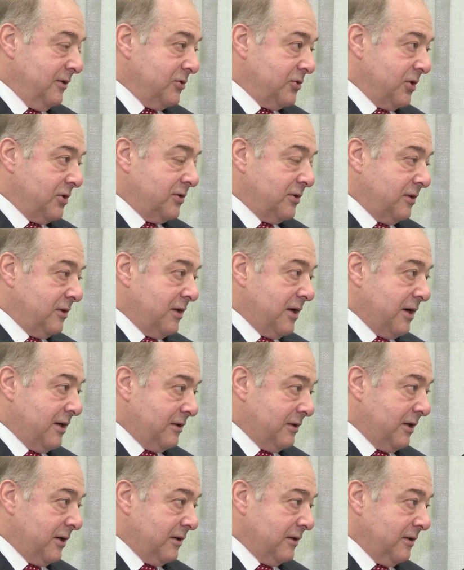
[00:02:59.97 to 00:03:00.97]
just to the
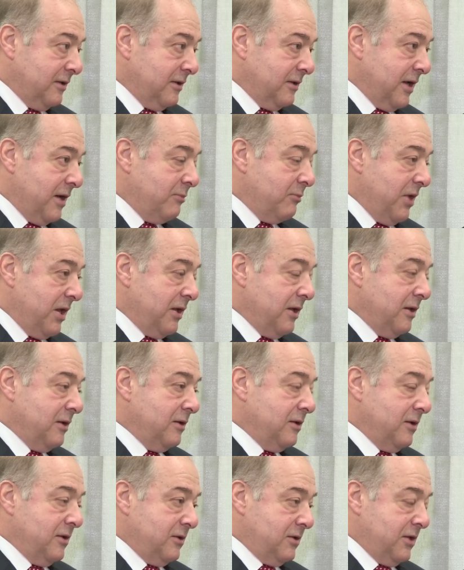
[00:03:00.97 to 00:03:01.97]
hotline and
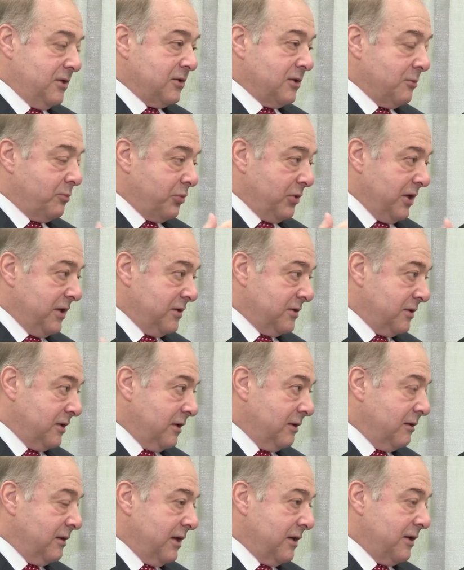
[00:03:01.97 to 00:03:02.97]
making these complaints
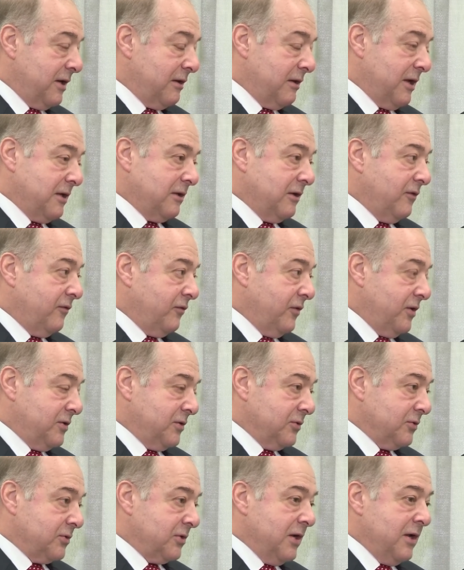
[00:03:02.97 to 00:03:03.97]
to the elected
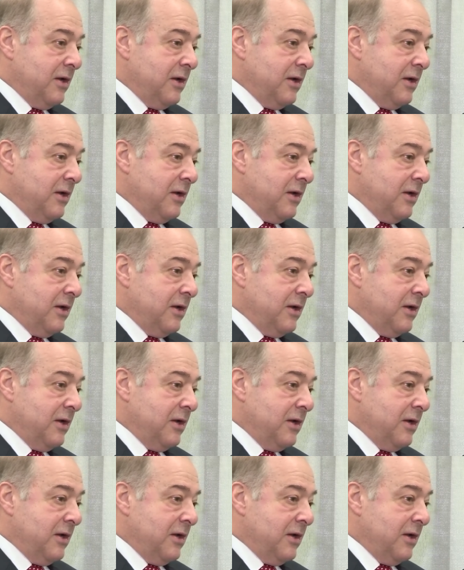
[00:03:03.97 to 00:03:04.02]
officials.